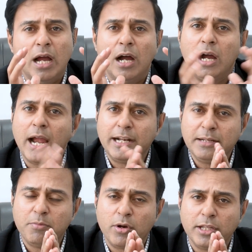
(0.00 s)

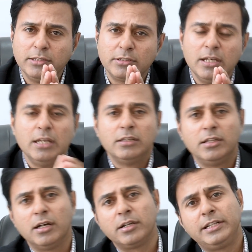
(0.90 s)
antibodies,
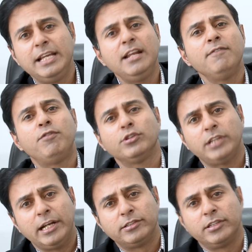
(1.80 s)
the T
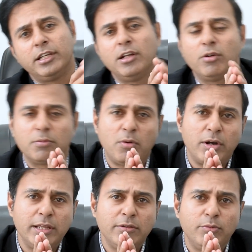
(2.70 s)
lymphocytes in our
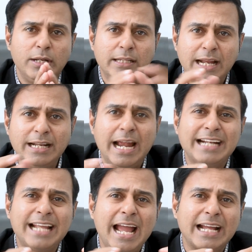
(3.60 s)
body will then
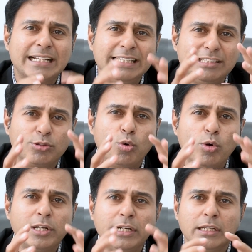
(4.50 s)
attack these
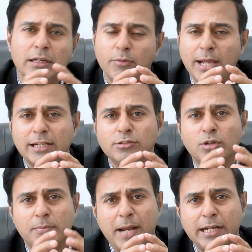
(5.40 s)
coated virus
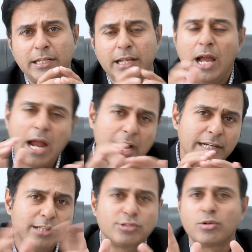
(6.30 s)
or bacteria
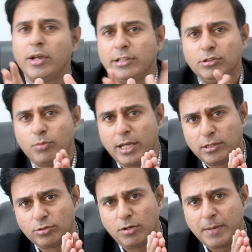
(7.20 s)
and destroy this
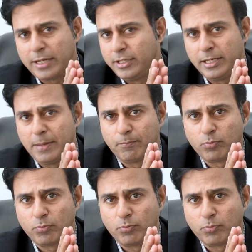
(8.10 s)
virus or bacteria.